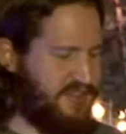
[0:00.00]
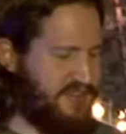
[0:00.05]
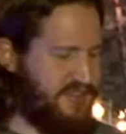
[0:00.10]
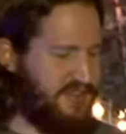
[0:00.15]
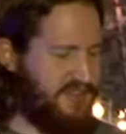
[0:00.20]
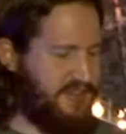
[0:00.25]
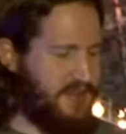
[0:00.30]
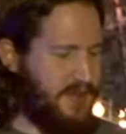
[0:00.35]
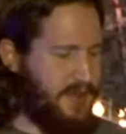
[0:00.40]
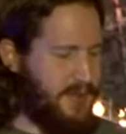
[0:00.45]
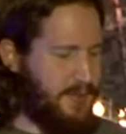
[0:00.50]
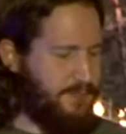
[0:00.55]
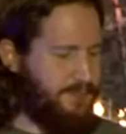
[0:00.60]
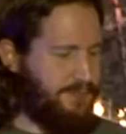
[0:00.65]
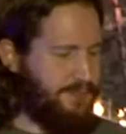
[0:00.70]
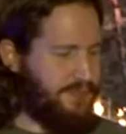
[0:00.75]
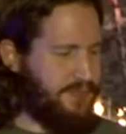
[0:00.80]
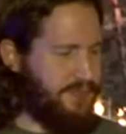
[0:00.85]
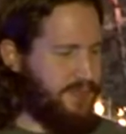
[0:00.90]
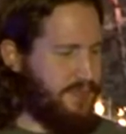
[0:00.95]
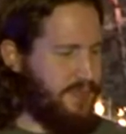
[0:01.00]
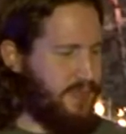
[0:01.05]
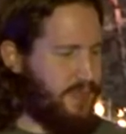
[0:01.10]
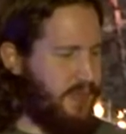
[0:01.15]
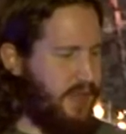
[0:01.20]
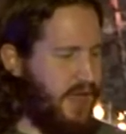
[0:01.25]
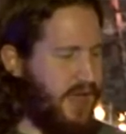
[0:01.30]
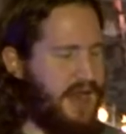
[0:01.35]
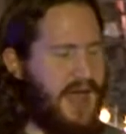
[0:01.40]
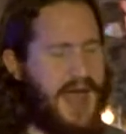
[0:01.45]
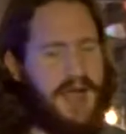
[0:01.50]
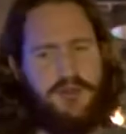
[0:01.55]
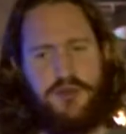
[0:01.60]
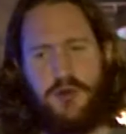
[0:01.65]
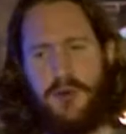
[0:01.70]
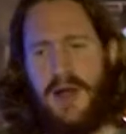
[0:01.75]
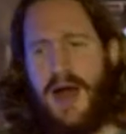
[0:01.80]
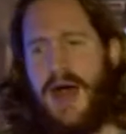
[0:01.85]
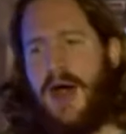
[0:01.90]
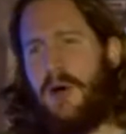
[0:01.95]
it's in
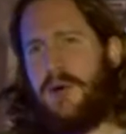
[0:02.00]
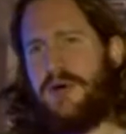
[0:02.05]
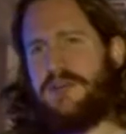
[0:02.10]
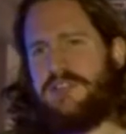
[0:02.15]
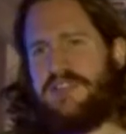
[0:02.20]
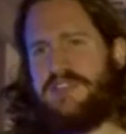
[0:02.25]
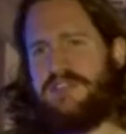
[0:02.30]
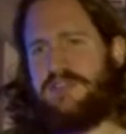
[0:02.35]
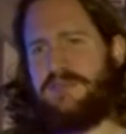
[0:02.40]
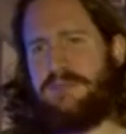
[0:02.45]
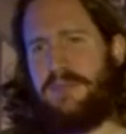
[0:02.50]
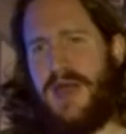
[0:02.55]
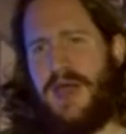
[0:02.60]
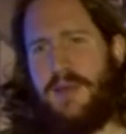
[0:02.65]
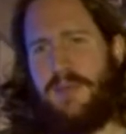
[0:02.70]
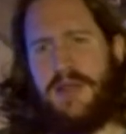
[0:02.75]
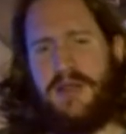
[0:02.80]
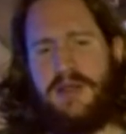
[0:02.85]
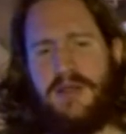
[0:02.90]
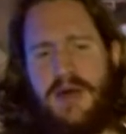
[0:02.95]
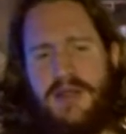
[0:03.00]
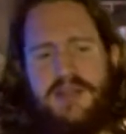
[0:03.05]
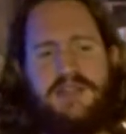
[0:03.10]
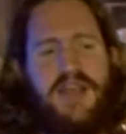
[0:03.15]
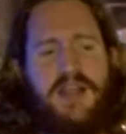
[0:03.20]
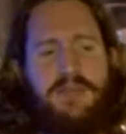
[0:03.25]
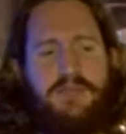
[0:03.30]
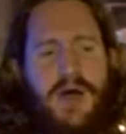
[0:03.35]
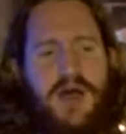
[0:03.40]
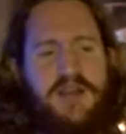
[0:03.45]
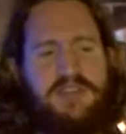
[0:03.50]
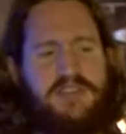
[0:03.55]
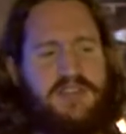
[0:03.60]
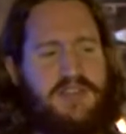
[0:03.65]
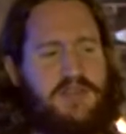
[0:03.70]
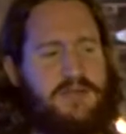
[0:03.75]
actual hours. It's maybe not that much.